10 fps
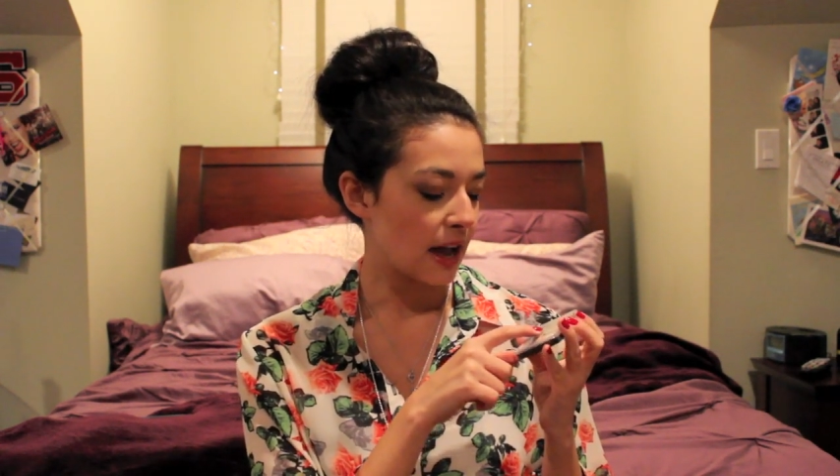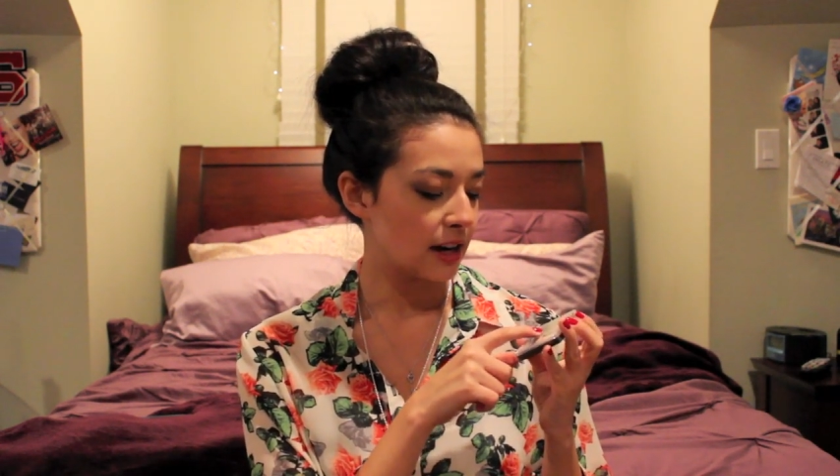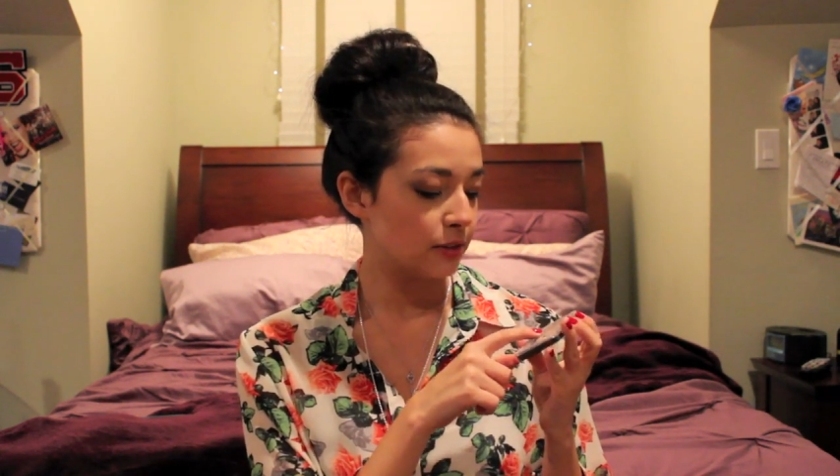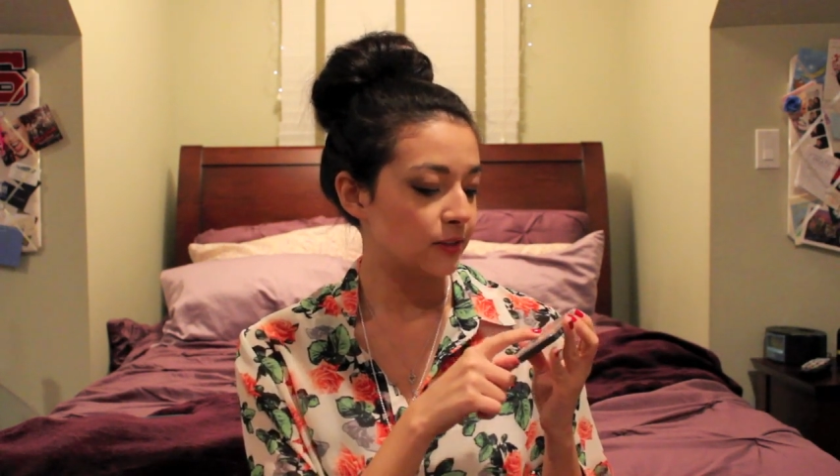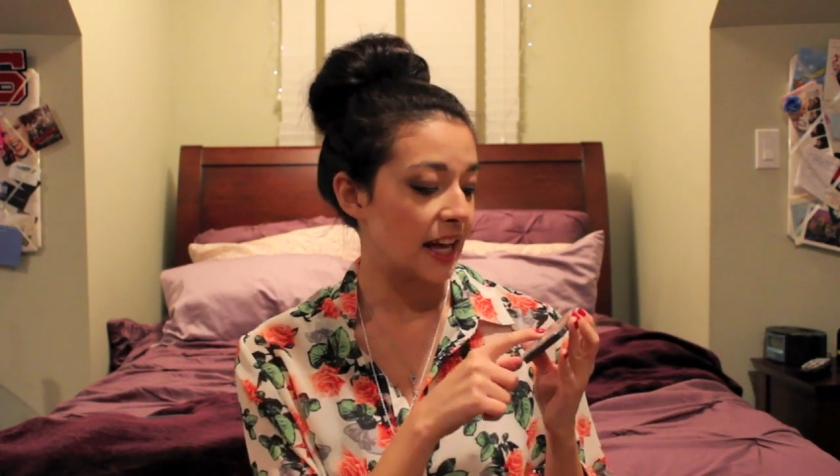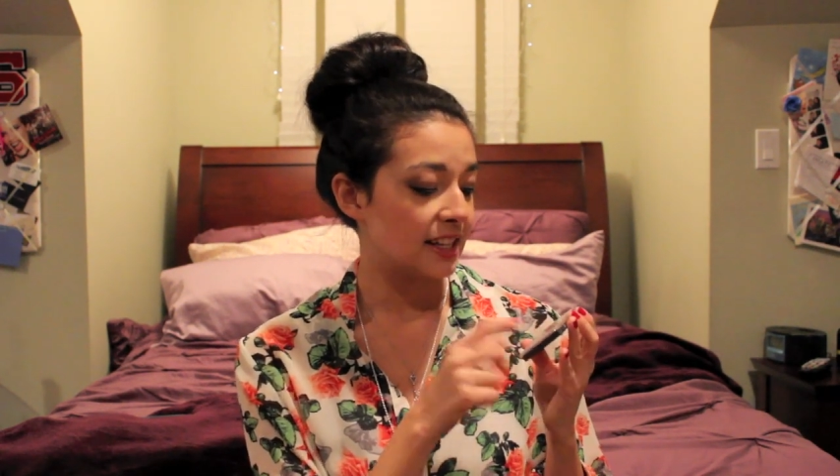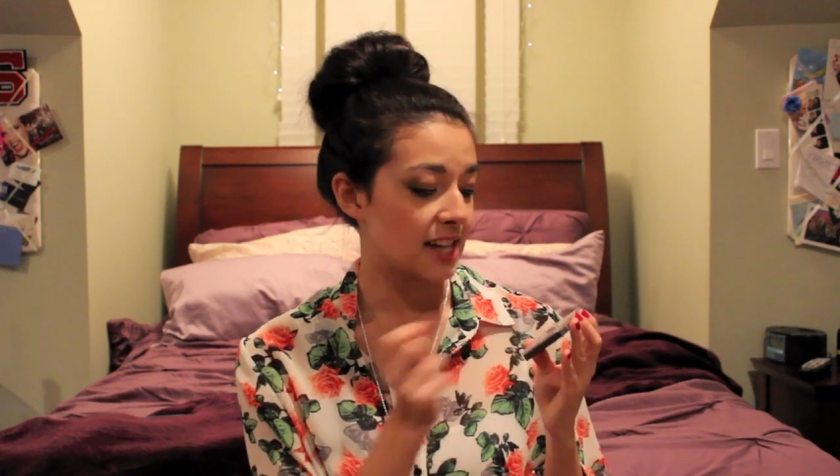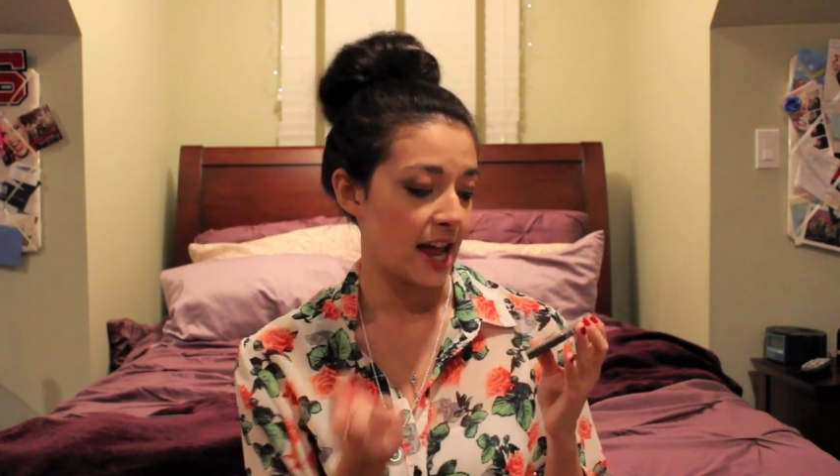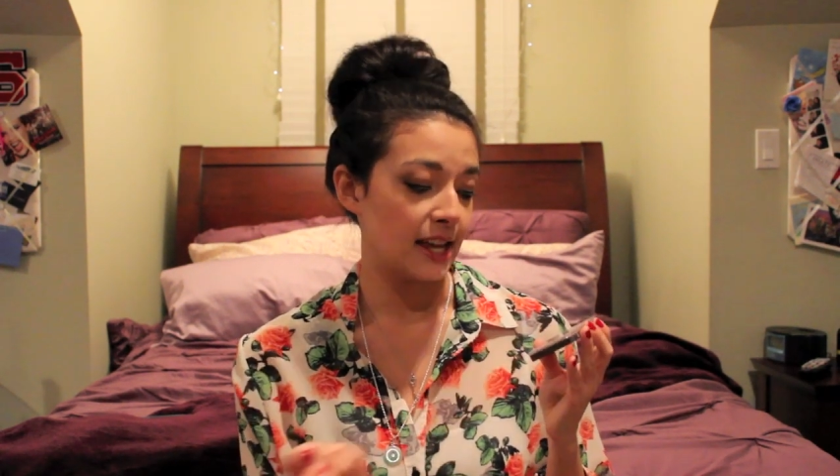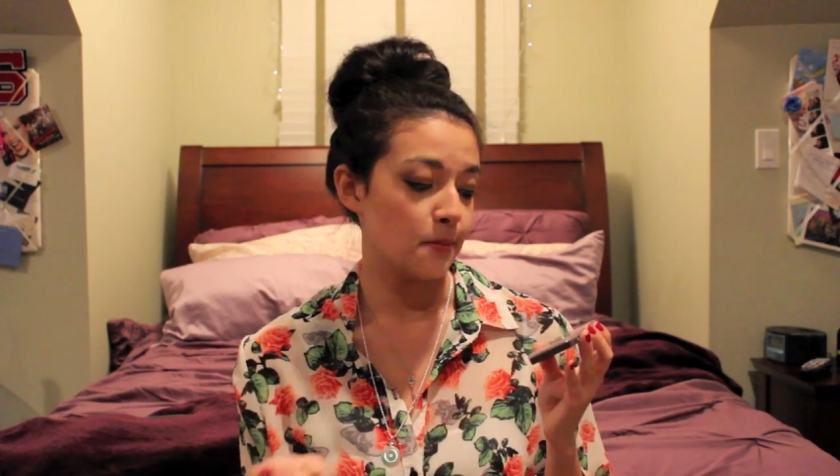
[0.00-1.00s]
kind of light
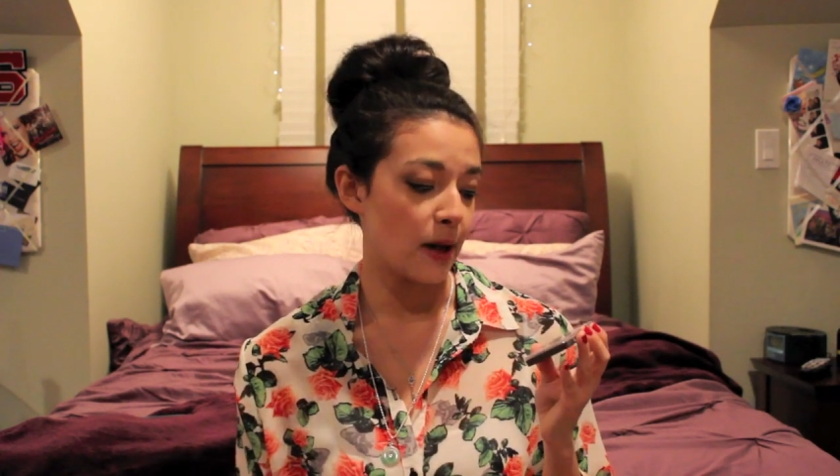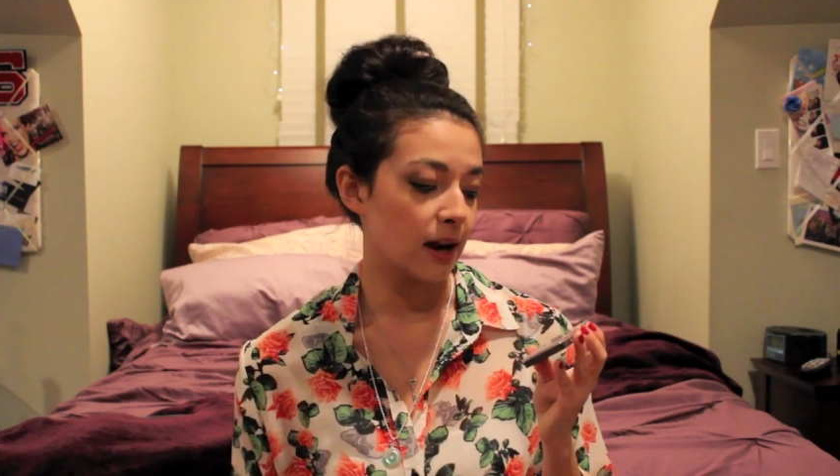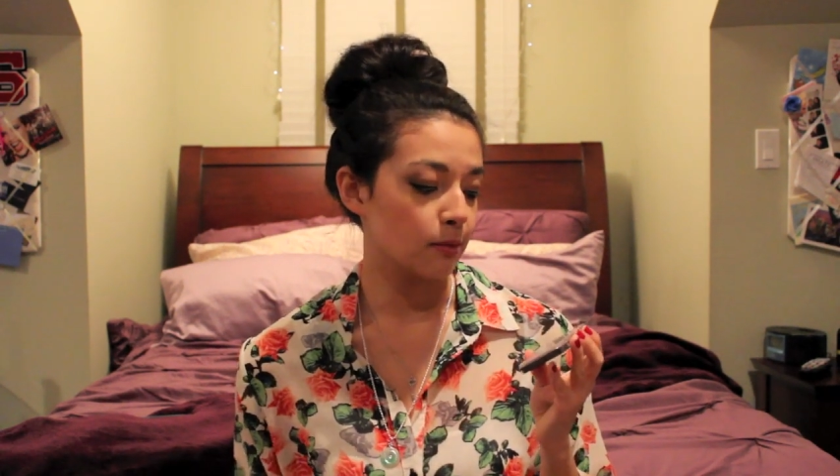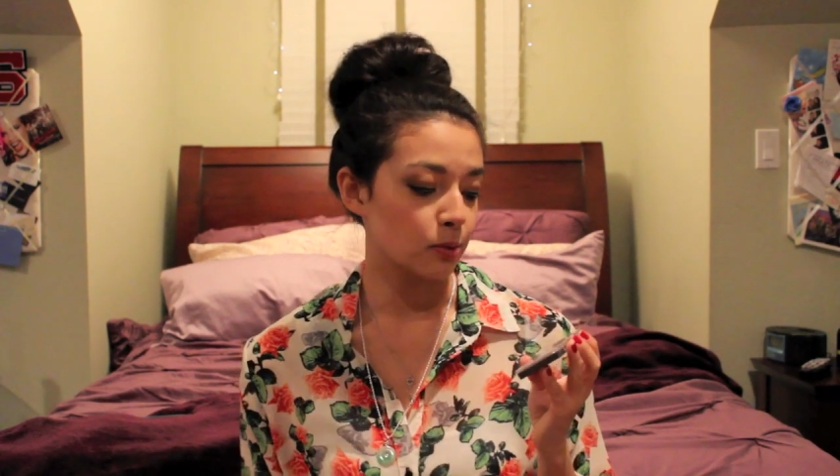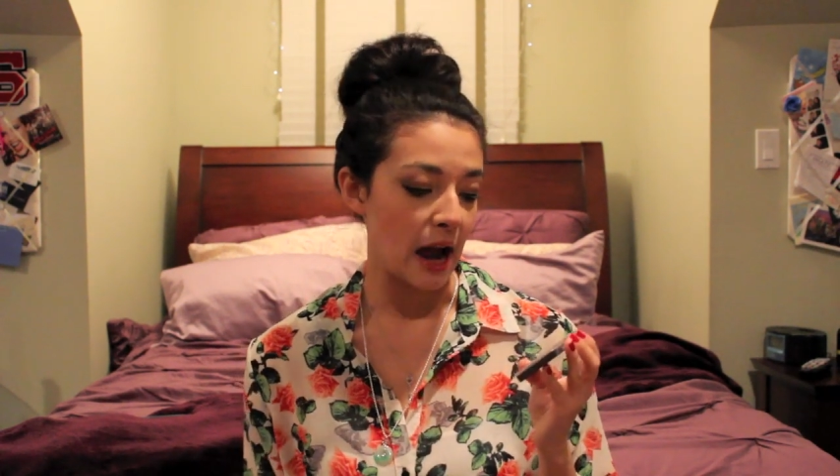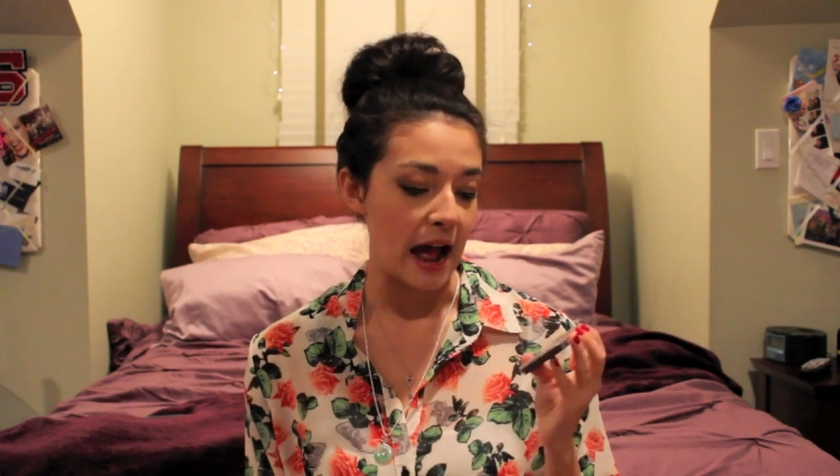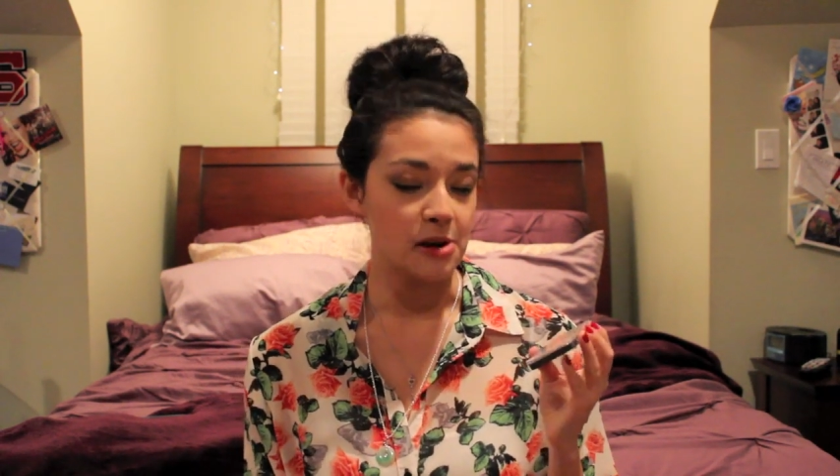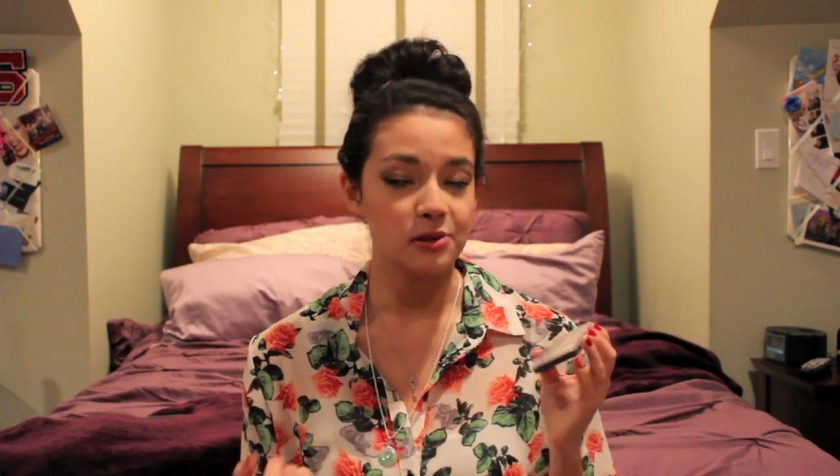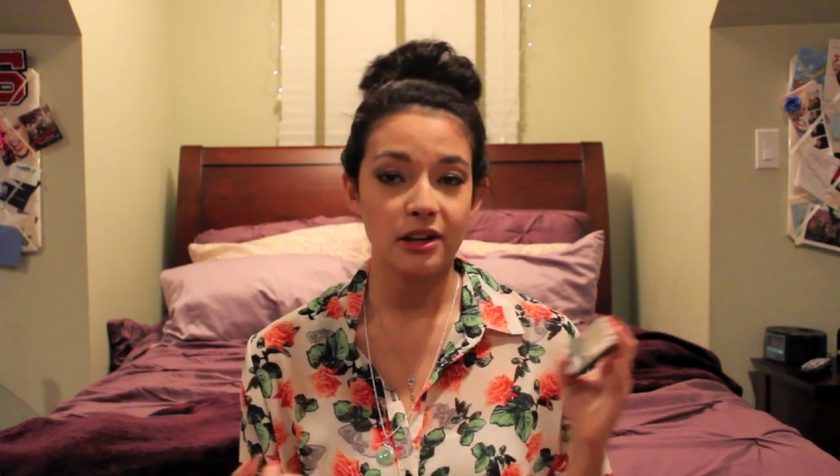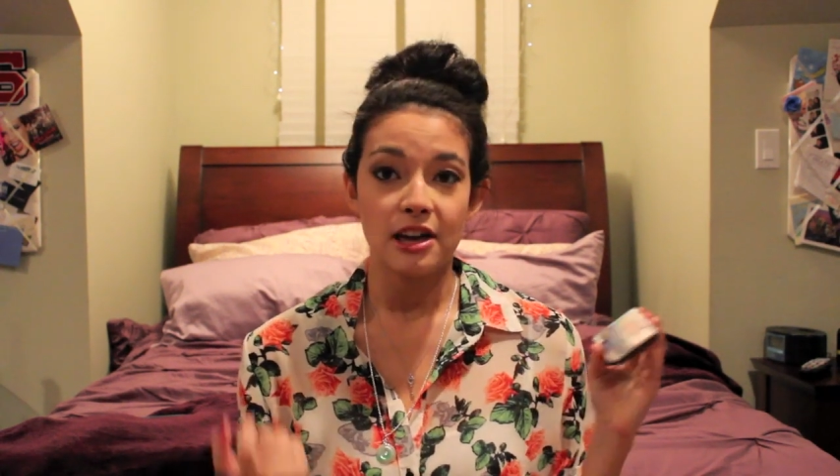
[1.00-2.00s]
teddy bear
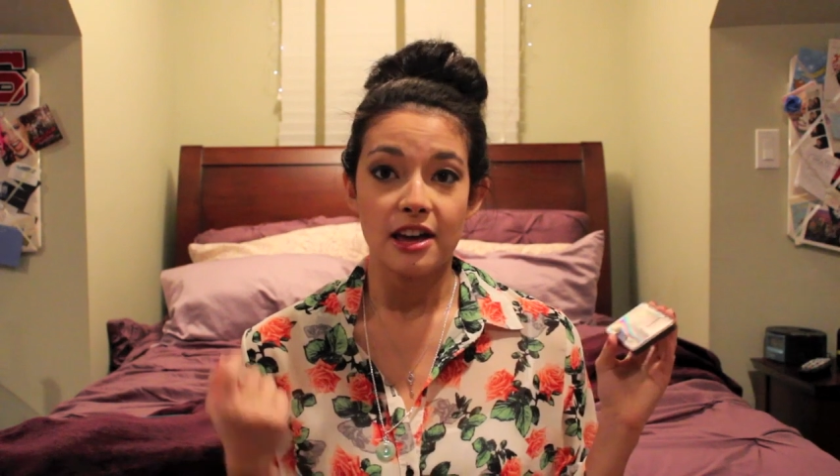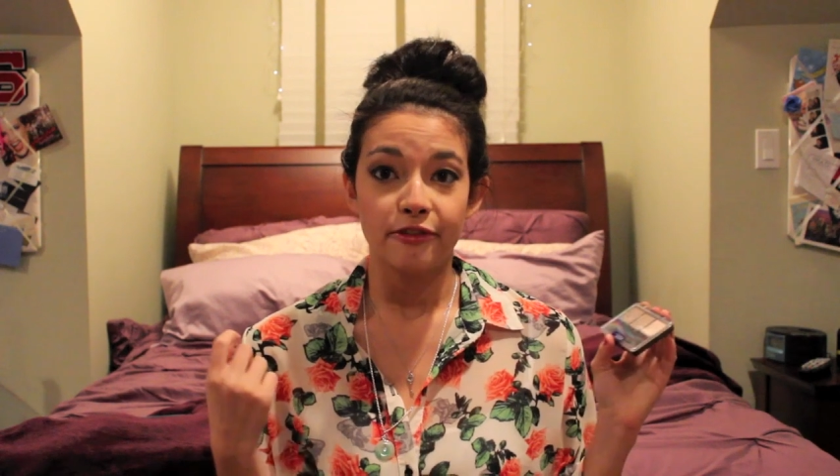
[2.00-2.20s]
brown